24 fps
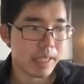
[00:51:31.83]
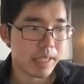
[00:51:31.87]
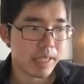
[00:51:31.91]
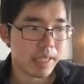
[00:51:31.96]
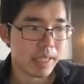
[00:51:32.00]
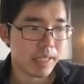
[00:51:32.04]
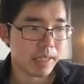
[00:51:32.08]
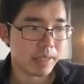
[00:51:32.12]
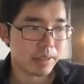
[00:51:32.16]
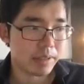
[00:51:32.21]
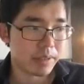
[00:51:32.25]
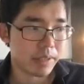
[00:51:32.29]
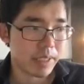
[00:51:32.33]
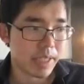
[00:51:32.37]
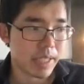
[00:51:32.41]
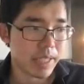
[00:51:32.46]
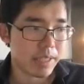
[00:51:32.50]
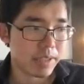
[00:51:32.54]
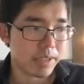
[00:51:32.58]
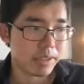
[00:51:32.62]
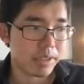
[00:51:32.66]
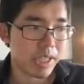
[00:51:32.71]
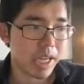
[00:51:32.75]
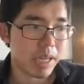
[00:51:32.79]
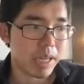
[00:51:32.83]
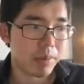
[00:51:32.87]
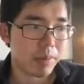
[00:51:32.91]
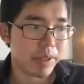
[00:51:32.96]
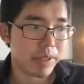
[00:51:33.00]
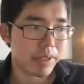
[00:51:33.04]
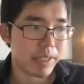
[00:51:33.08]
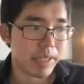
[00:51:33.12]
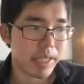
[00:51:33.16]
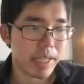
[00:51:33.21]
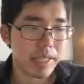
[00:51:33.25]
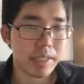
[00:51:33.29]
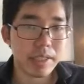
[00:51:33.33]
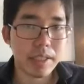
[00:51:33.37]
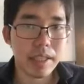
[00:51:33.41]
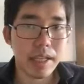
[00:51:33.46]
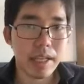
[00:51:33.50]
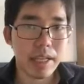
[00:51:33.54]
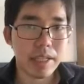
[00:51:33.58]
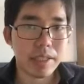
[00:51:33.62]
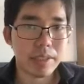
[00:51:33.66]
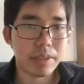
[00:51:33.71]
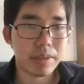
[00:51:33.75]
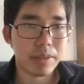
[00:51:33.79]
And in the tabular case,
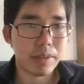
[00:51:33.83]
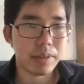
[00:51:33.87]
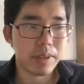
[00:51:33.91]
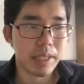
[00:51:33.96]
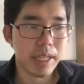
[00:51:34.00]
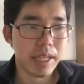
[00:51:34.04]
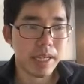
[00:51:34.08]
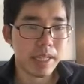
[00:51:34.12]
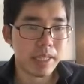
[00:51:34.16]
I saw